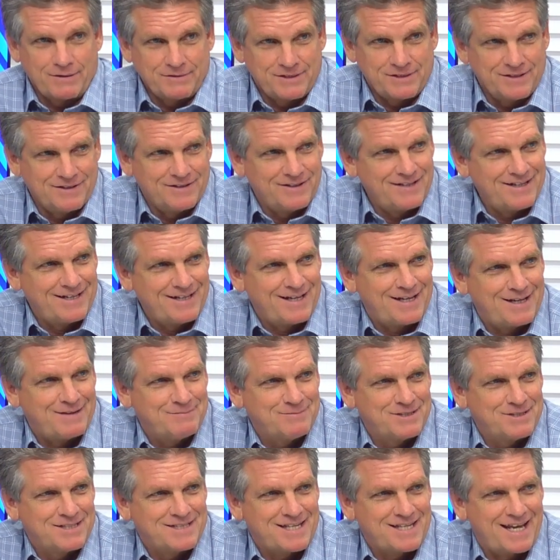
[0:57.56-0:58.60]
here.
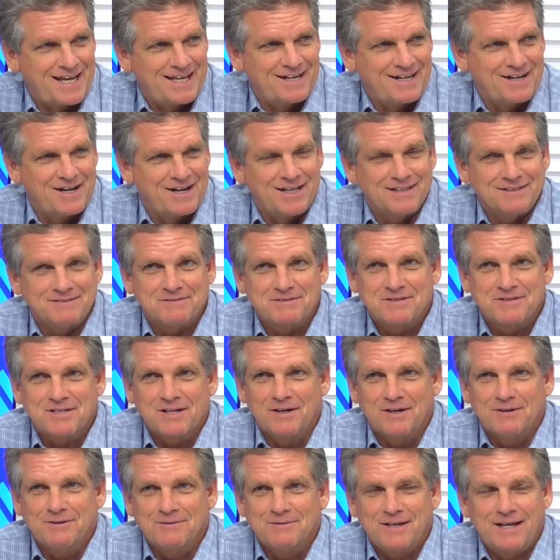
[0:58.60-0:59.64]
I'm just hanging on.
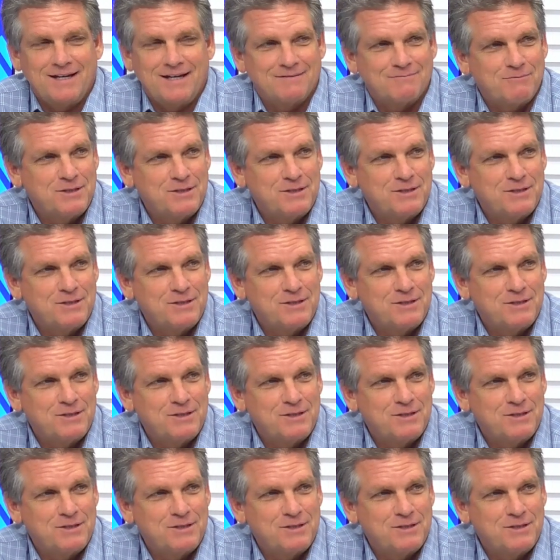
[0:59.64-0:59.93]
So, yeah, we